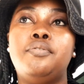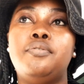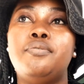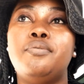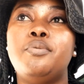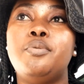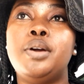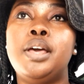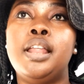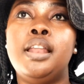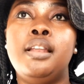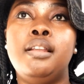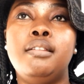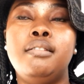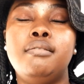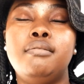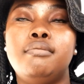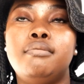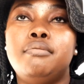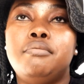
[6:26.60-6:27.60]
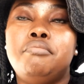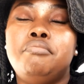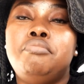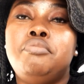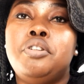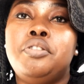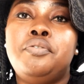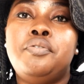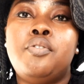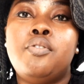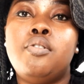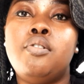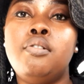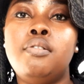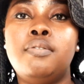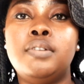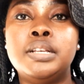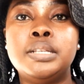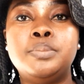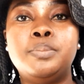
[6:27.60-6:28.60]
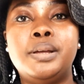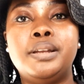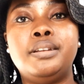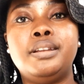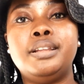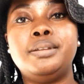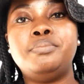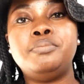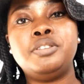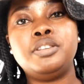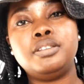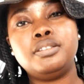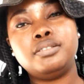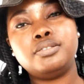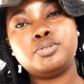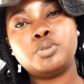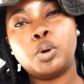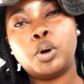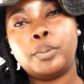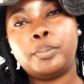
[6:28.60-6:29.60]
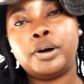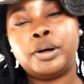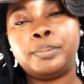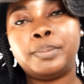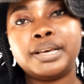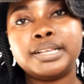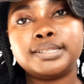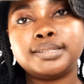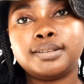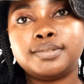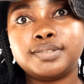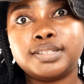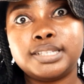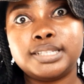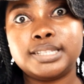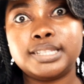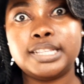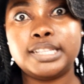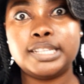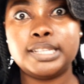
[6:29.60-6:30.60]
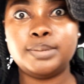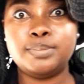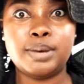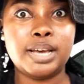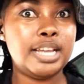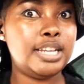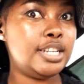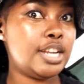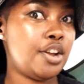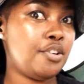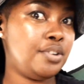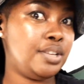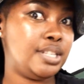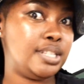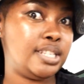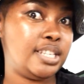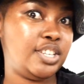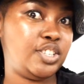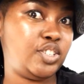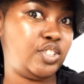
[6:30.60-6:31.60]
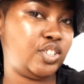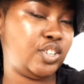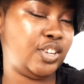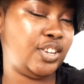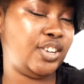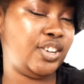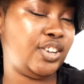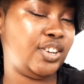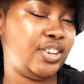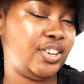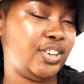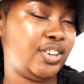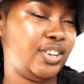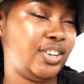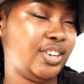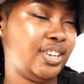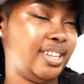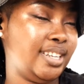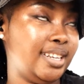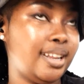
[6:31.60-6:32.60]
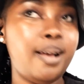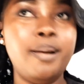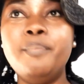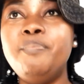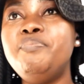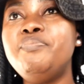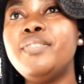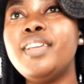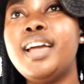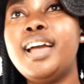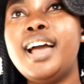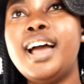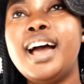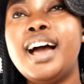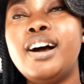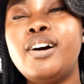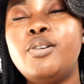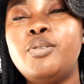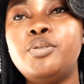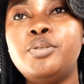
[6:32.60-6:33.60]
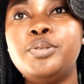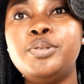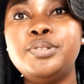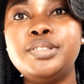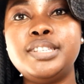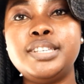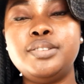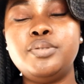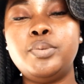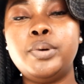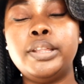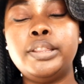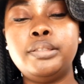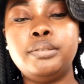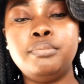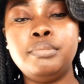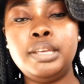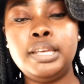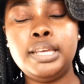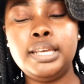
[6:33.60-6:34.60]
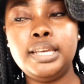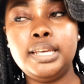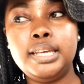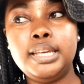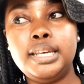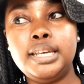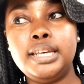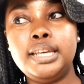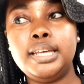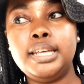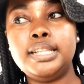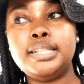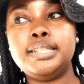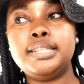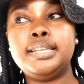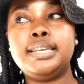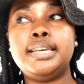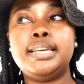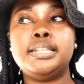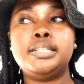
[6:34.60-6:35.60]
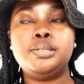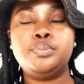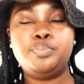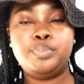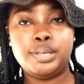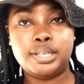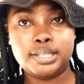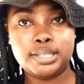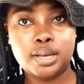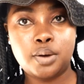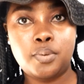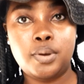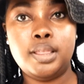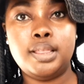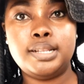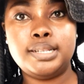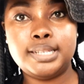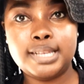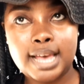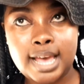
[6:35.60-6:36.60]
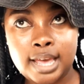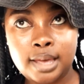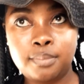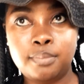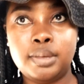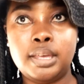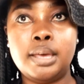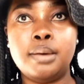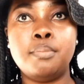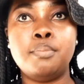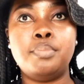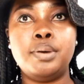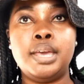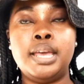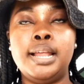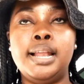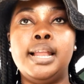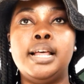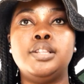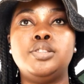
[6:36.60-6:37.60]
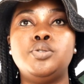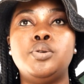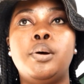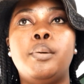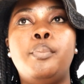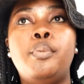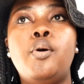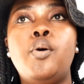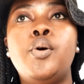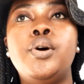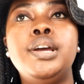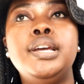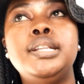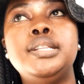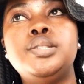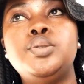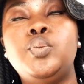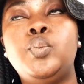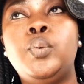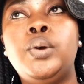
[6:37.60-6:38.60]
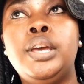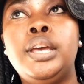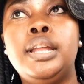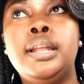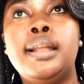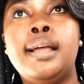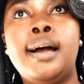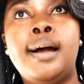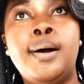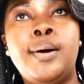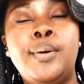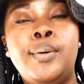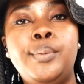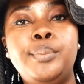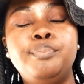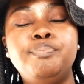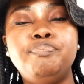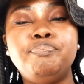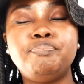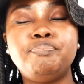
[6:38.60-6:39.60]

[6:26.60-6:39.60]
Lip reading: Well, not for all of us, but let me talk about myself, since this is my diary session. Uguti, with me, it gets better with time, Gembela, to a point where now